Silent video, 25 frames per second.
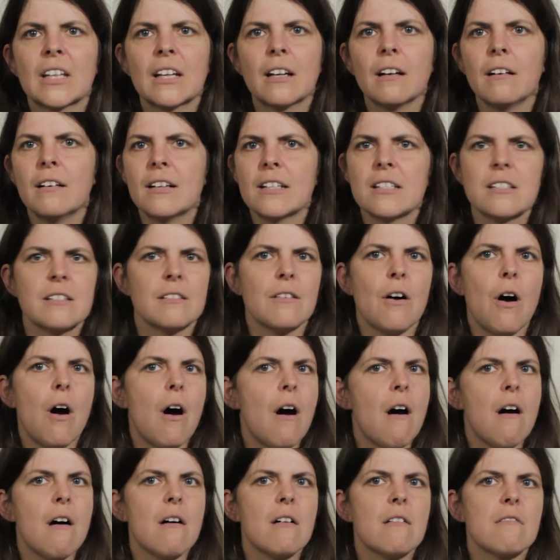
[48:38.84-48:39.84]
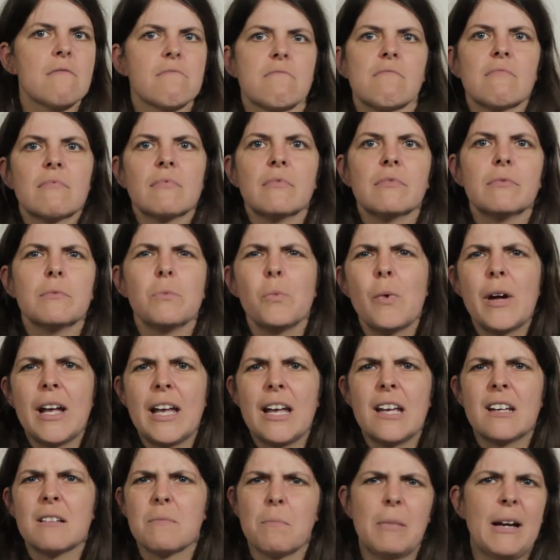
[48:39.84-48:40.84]
going to
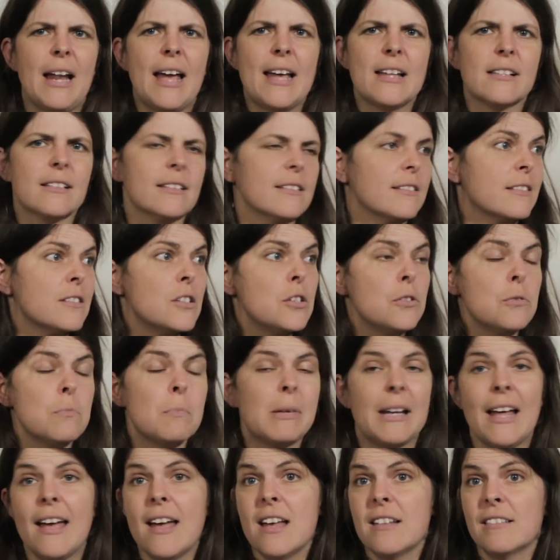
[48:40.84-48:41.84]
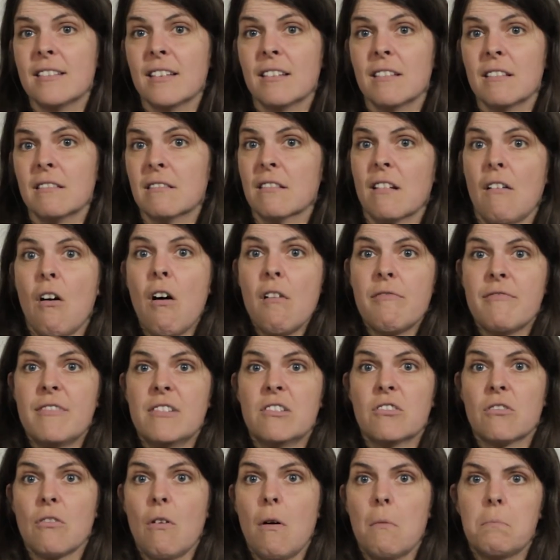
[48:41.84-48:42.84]
weird places, new places, coffee
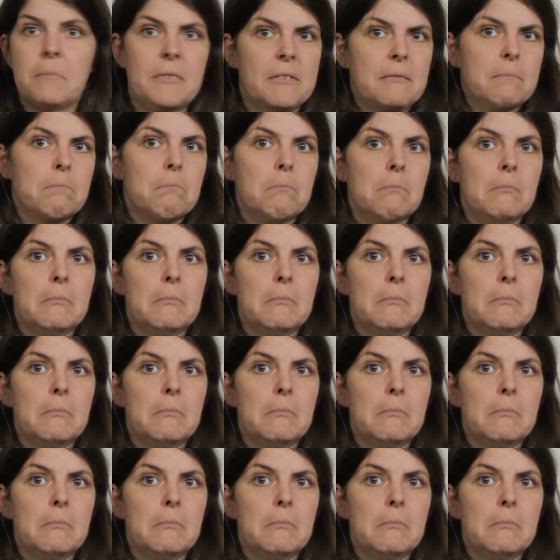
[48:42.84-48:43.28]
shops,